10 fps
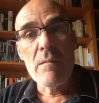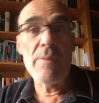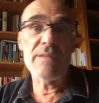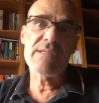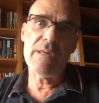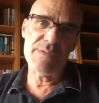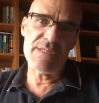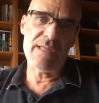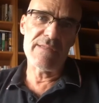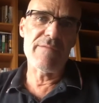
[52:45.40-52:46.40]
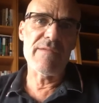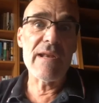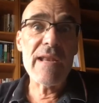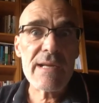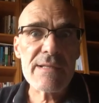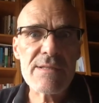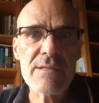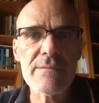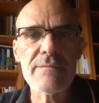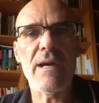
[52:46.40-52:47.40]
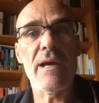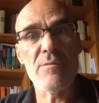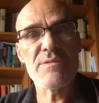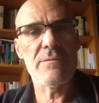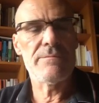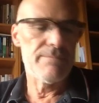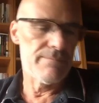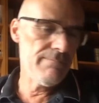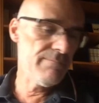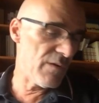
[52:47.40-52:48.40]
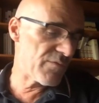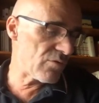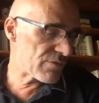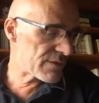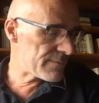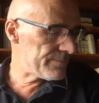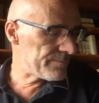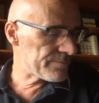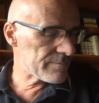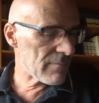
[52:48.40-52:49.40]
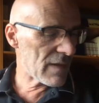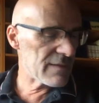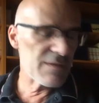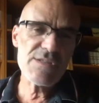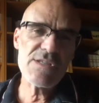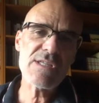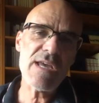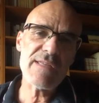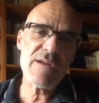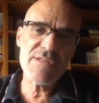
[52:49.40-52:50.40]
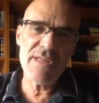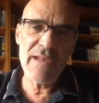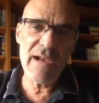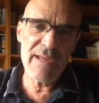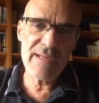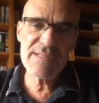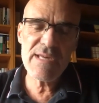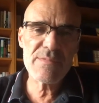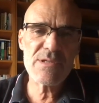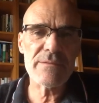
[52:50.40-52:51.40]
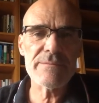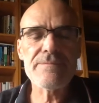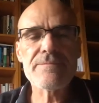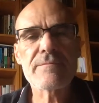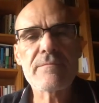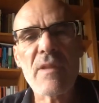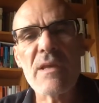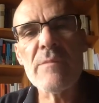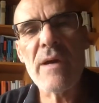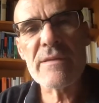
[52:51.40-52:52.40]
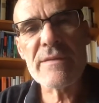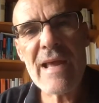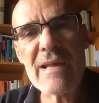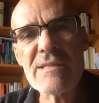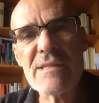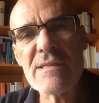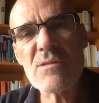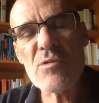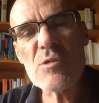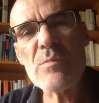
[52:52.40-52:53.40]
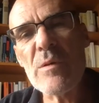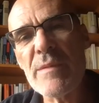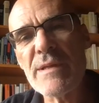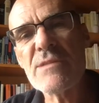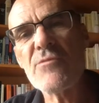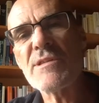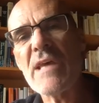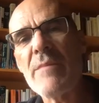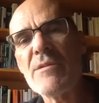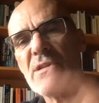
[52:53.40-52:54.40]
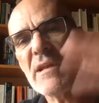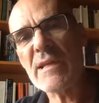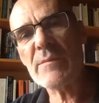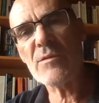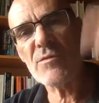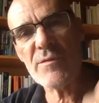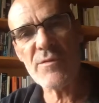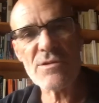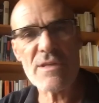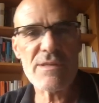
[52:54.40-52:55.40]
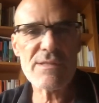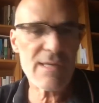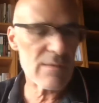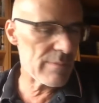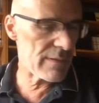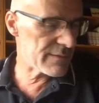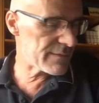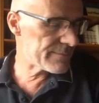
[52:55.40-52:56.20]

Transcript: but substantively linked. I hope so. Of course. That is to say, there is an underlying assumption in my analysis which permits to establish the link between the first and the second part.